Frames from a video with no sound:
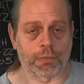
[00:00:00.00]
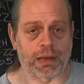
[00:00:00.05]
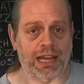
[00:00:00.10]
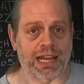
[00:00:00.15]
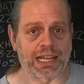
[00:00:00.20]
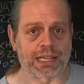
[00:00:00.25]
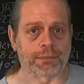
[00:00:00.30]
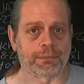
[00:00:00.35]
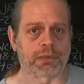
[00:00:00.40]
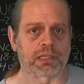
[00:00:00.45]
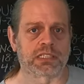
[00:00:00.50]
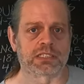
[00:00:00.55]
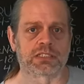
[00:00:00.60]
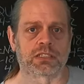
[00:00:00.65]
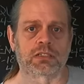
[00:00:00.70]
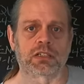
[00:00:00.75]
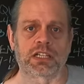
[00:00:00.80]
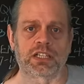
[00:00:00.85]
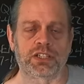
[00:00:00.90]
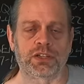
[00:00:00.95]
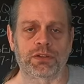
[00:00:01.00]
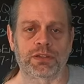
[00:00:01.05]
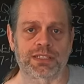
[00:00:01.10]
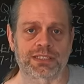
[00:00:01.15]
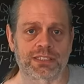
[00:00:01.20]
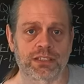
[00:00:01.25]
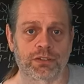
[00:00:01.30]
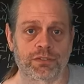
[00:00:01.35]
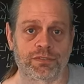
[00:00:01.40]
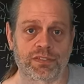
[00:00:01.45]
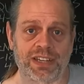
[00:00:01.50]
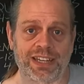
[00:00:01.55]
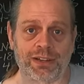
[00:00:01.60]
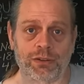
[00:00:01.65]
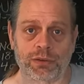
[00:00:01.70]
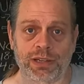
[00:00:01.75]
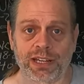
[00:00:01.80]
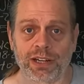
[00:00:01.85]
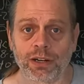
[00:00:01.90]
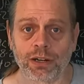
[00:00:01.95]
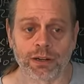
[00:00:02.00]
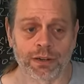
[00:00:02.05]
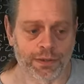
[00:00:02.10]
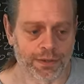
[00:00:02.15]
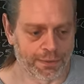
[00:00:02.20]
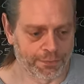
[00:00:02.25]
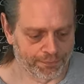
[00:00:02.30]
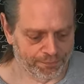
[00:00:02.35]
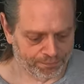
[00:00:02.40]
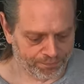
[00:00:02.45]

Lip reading: behind because I'm gonna do this little video here.